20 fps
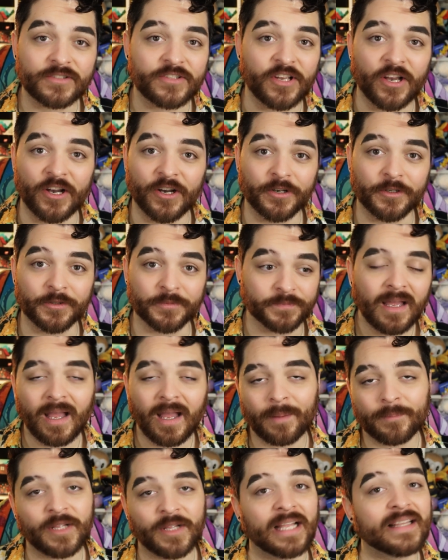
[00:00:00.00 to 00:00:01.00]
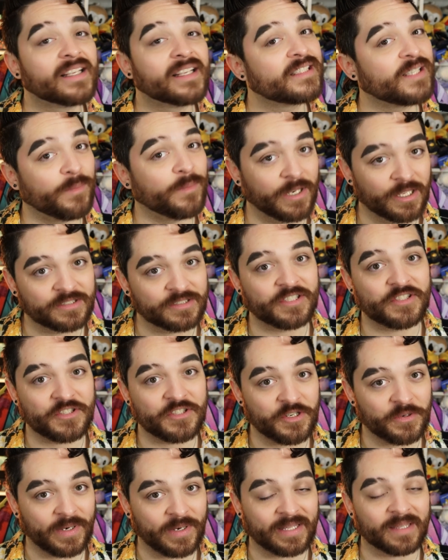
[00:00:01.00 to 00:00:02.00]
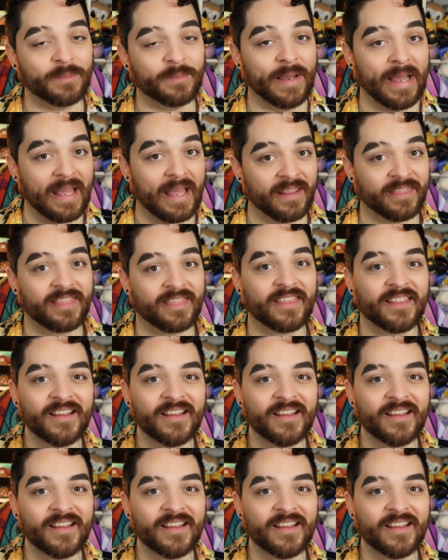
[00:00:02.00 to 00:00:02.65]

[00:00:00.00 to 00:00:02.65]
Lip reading: so I'm glad that someone else is doing the math.